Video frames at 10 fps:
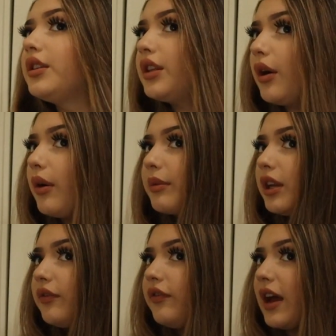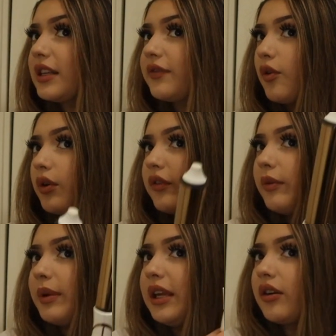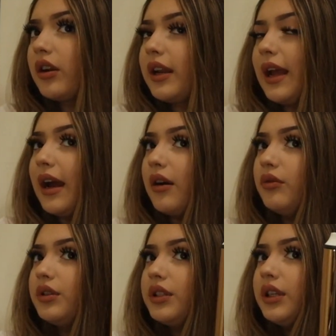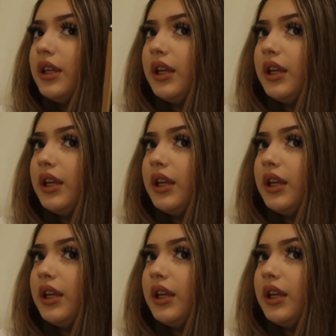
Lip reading: So I'm going to fast forward from here on out.